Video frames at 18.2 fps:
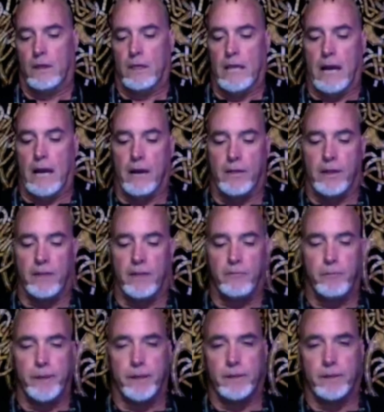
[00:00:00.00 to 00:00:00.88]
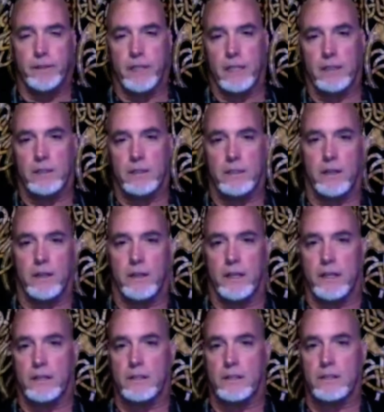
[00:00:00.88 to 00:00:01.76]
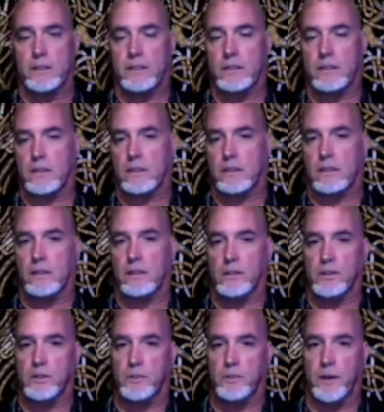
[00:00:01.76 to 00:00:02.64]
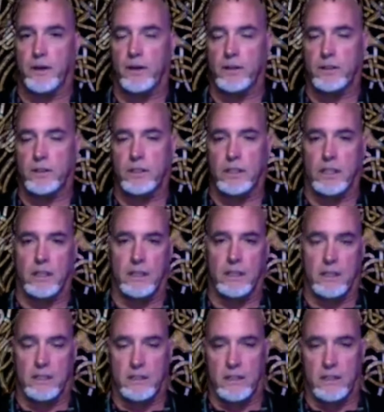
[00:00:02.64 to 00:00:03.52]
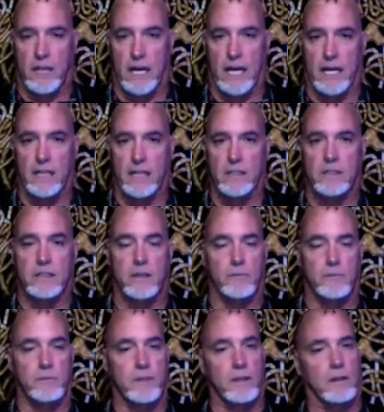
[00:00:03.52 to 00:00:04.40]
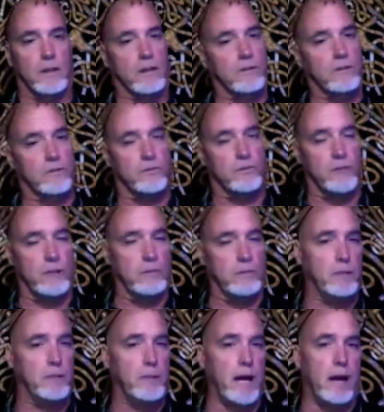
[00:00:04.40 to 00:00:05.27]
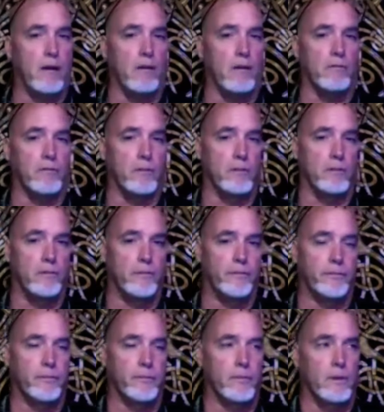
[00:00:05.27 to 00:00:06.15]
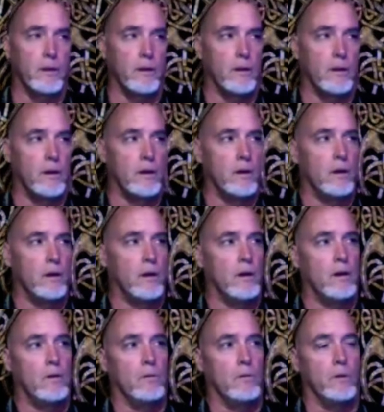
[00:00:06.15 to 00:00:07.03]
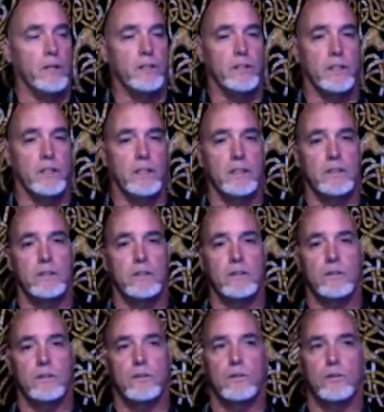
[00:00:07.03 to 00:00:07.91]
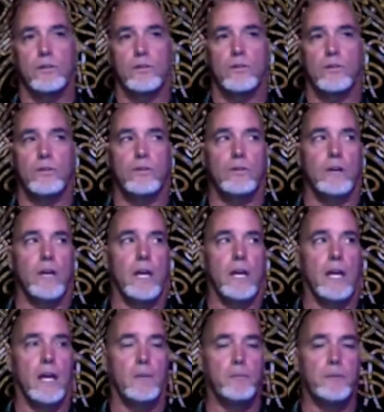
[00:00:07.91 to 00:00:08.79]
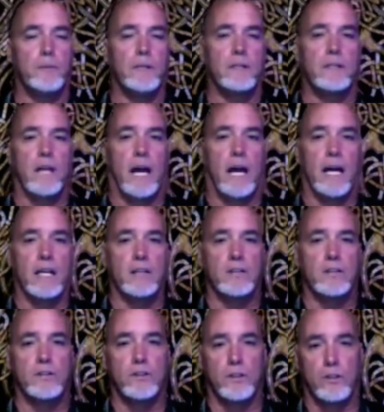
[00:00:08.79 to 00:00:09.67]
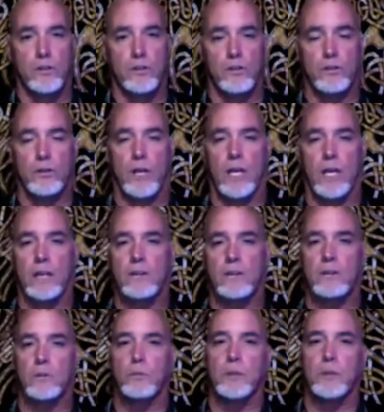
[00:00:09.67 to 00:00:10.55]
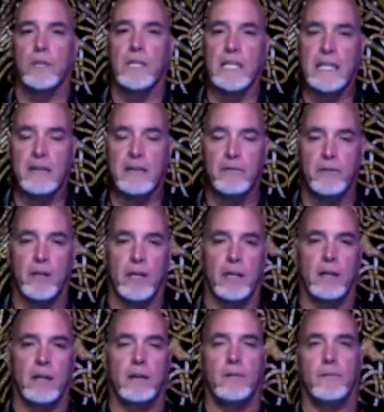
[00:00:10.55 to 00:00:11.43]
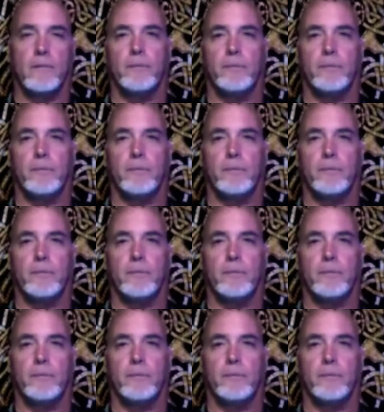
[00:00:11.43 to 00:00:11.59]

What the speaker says: Now, they built into this conspiracy and these lies something extremely powerful, which is to hypnotize you into believing